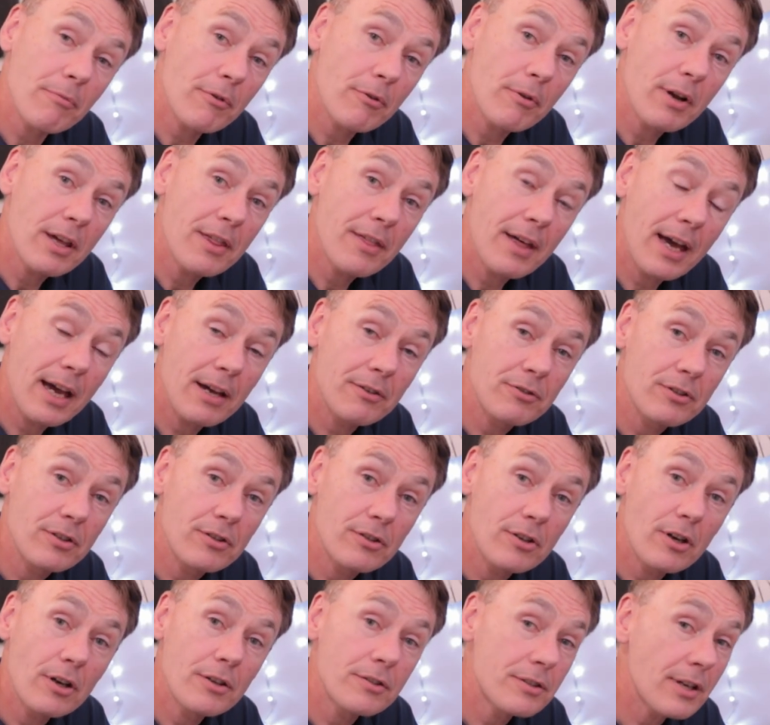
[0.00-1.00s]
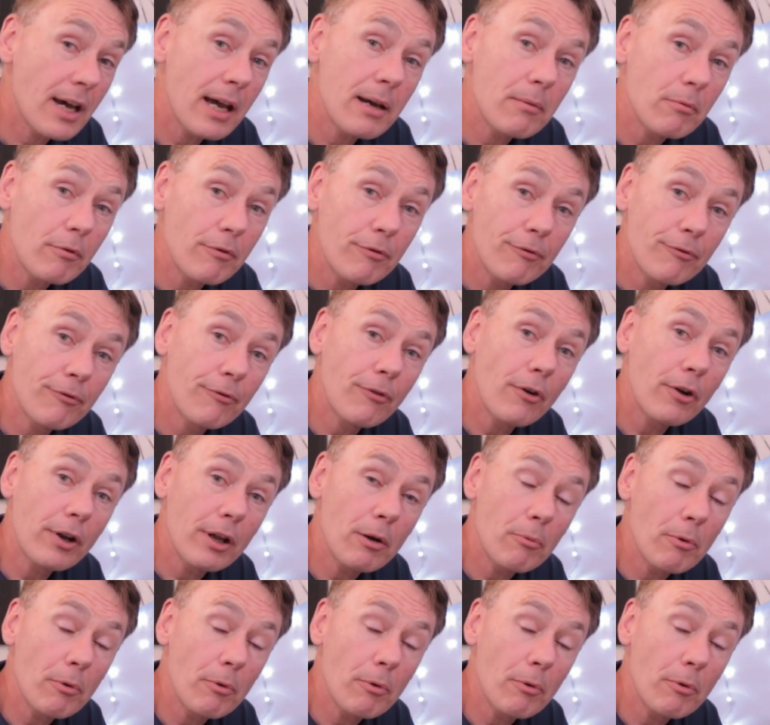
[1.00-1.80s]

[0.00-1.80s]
3000 turntable fully